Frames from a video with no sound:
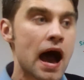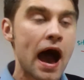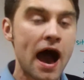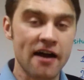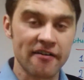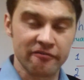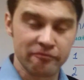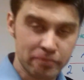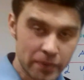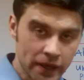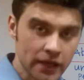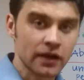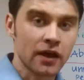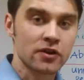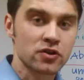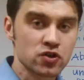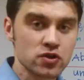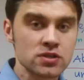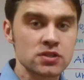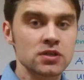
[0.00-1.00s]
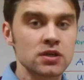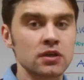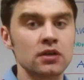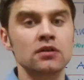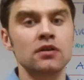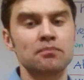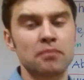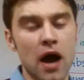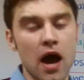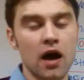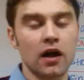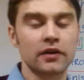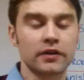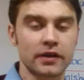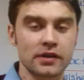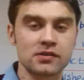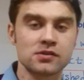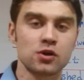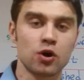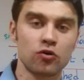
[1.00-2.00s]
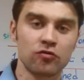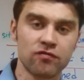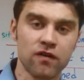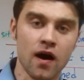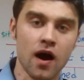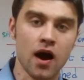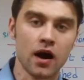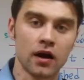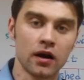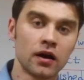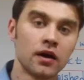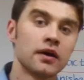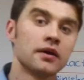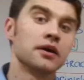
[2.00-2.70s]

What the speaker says: I've been interested in politics so far.